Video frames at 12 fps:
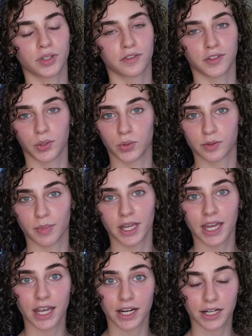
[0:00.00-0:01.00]
diffuse my
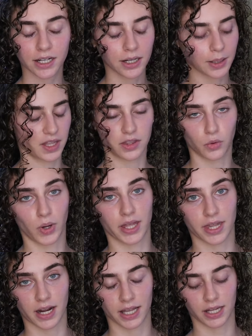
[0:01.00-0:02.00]
hair in the way
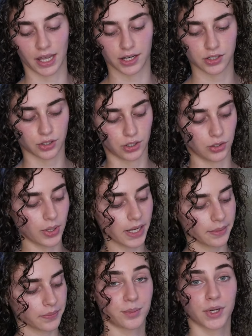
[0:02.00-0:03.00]
that I like to do
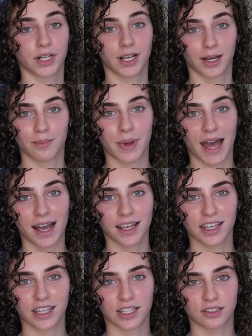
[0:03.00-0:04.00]
it, and I'm going to come
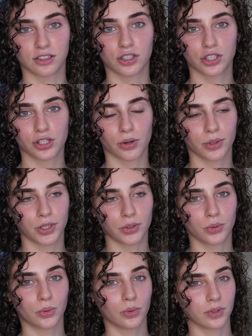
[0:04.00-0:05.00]
back and show
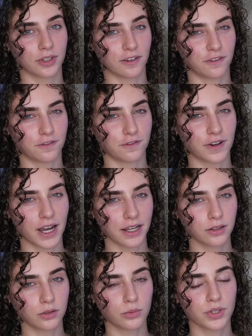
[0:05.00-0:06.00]
you the
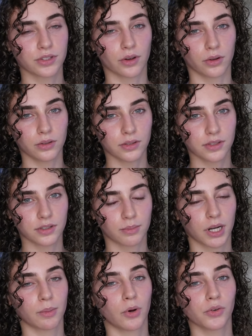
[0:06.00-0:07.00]
final results,
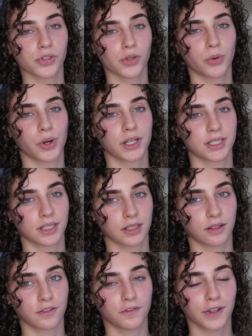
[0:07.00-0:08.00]
but I'm also going
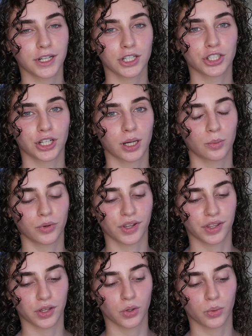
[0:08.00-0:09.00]
to finish it up
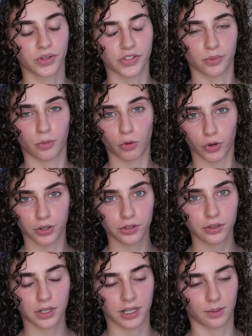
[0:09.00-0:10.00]
with you with some
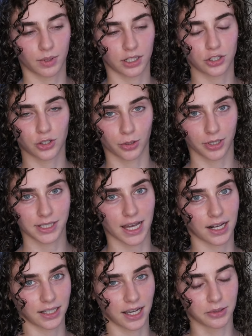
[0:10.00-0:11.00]
oil, and I'm going to show you
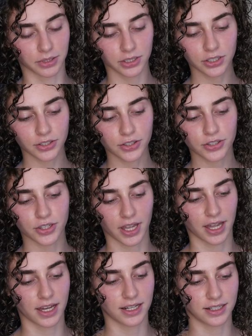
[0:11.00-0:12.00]
exactly how it looks,
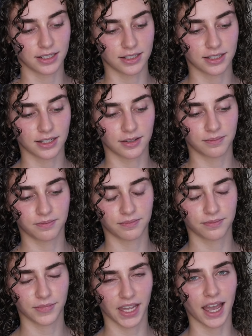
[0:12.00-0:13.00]
and
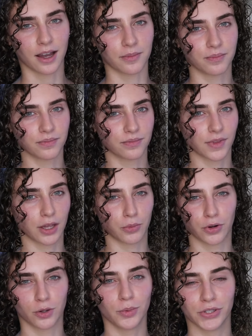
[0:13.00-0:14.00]
yeah,
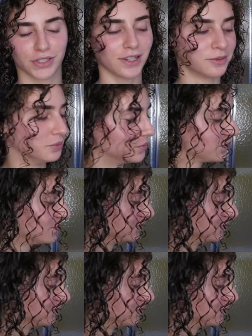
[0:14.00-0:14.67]
we're almost done.